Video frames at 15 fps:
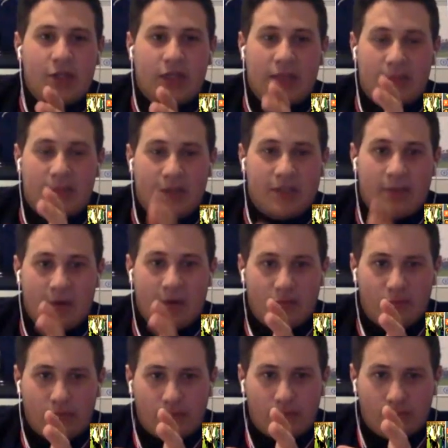be something
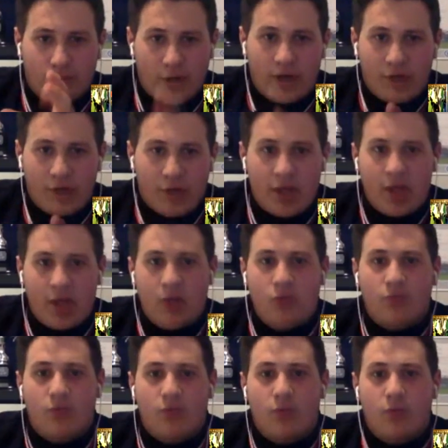really, really
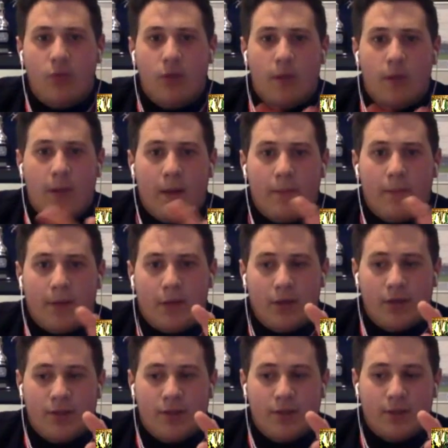useful,
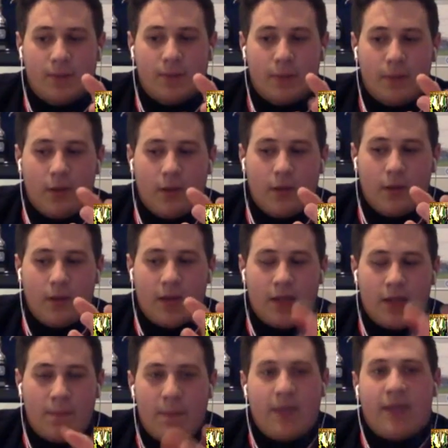because in the
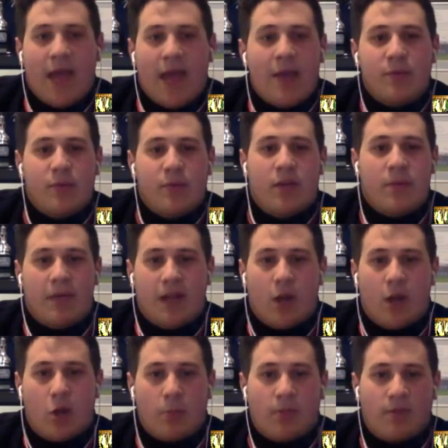big games when he played holding
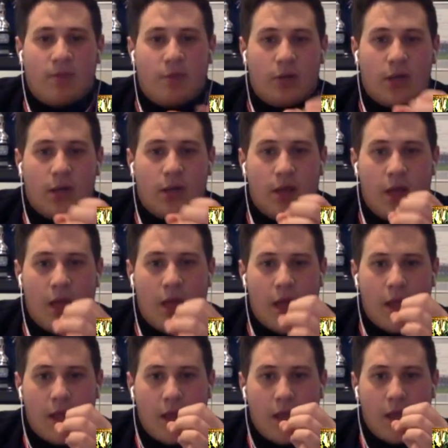midfielder,
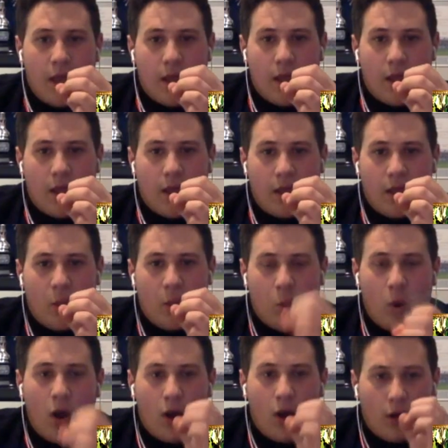it
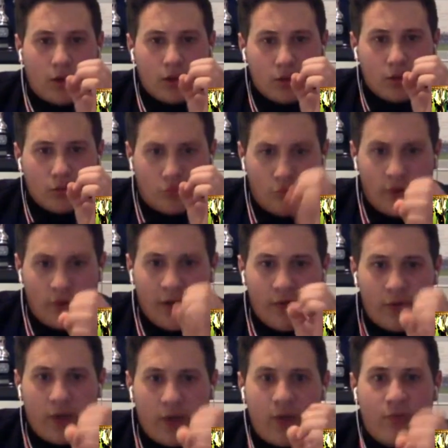worked really,
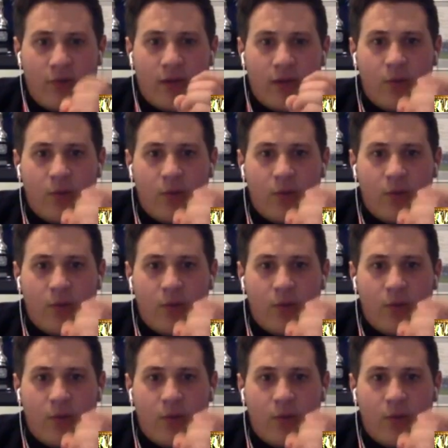really, really well.